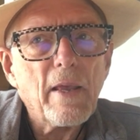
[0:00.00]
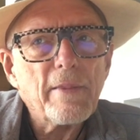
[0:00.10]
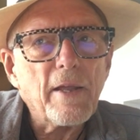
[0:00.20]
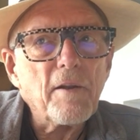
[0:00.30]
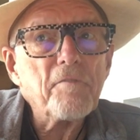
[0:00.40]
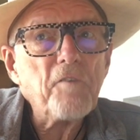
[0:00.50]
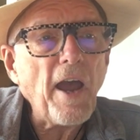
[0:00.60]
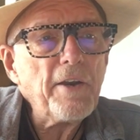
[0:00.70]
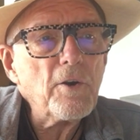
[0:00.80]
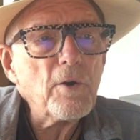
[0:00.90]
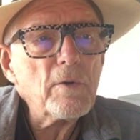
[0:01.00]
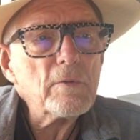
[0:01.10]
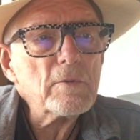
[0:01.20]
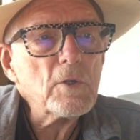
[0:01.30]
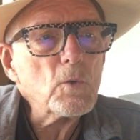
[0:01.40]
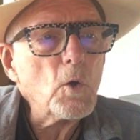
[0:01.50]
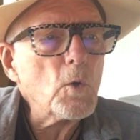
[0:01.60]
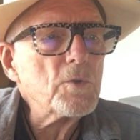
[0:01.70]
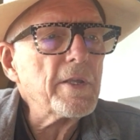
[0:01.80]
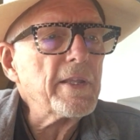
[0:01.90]
Then a fighter
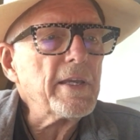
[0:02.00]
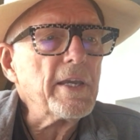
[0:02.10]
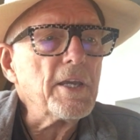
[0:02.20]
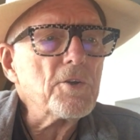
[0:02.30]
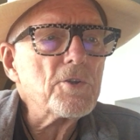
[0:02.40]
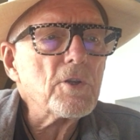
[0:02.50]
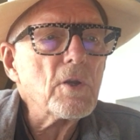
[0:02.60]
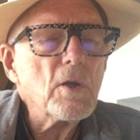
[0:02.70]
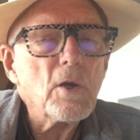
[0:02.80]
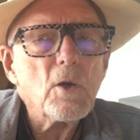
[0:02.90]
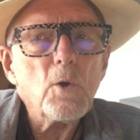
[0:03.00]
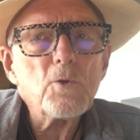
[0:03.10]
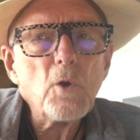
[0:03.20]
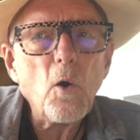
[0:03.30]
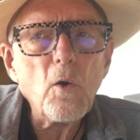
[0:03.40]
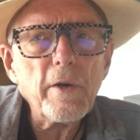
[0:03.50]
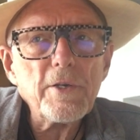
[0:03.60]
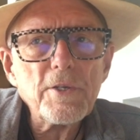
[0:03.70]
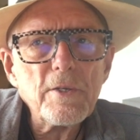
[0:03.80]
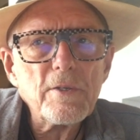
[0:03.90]
arose in the east, whose
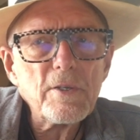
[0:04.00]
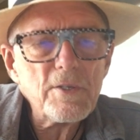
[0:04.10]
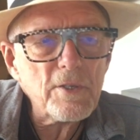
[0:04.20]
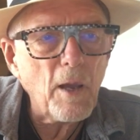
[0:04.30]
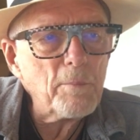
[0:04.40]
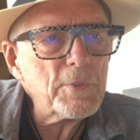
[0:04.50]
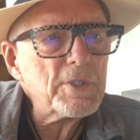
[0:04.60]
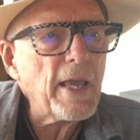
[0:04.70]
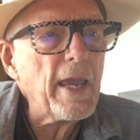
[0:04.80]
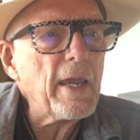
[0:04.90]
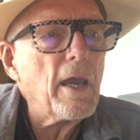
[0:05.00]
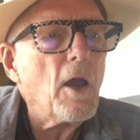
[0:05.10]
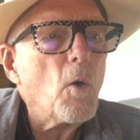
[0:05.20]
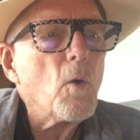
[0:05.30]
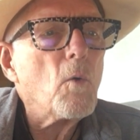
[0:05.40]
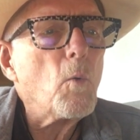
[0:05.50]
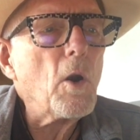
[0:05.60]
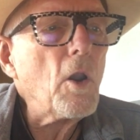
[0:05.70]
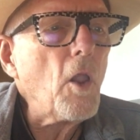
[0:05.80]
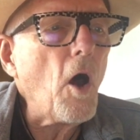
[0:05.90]
origins some say
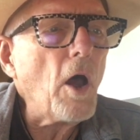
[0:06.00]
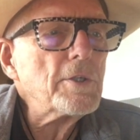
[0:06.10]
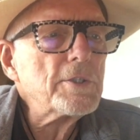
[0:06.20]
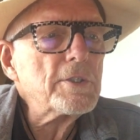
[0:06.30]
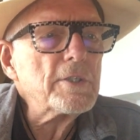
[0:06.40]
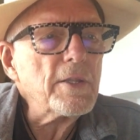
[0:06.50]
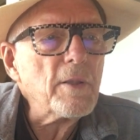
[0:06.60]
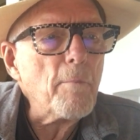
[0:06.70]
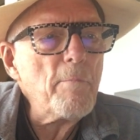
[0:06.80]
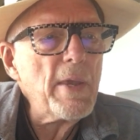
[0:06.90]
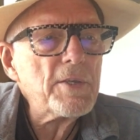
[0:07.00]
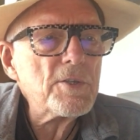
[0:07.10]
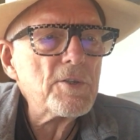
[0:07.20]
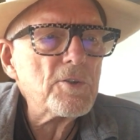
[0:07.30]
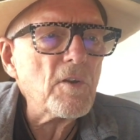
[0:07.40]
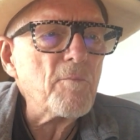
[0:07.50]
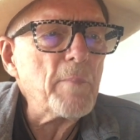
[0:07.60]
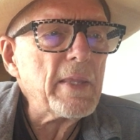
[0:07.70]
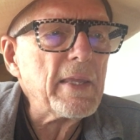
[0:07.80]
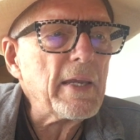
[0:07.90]
were lost in the mists of
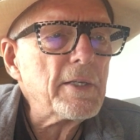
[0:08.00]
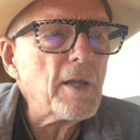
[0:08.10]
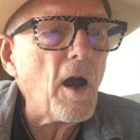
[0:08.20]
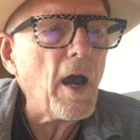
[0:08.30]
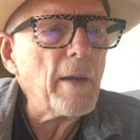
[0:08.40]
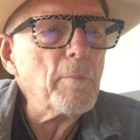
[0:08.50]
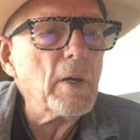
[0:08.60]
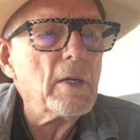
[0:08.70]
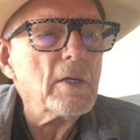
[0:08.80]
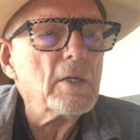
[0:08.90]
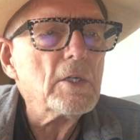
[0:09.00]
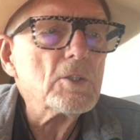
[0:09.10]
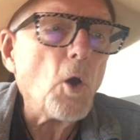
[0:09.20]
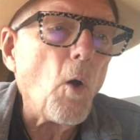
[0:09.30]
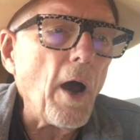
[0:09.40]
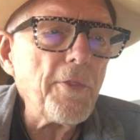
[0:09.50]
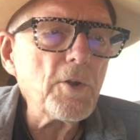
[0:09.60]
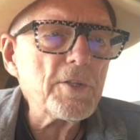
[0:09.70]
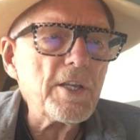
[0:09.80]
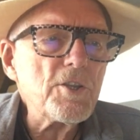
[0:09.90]
mythic time, though
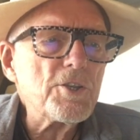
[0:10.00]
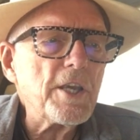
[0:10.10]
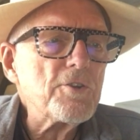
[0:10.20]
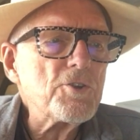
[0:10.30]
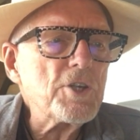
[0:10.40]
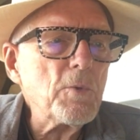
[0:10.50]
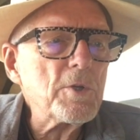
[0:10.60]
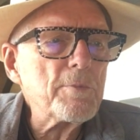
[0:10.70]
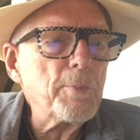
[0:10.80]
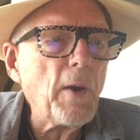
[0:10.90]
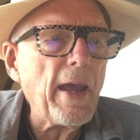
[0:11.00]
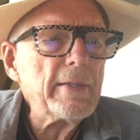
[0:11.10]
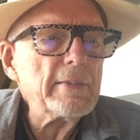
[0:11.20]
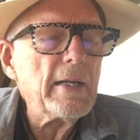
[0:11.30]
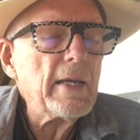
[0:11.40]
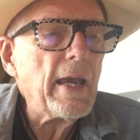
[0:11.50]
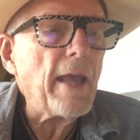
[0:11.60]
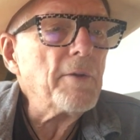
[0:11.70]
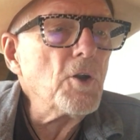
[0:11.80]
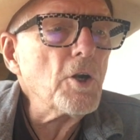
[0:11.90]
others insist she was bred
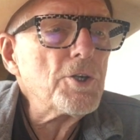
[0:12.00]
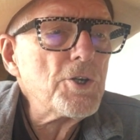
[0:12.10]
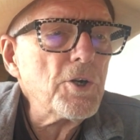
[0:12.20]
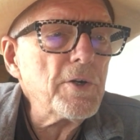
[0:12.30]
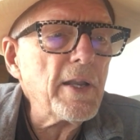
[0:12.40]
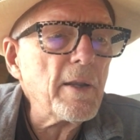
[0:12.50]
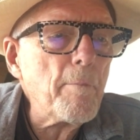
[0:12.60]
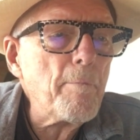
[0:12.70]
and nurtured in a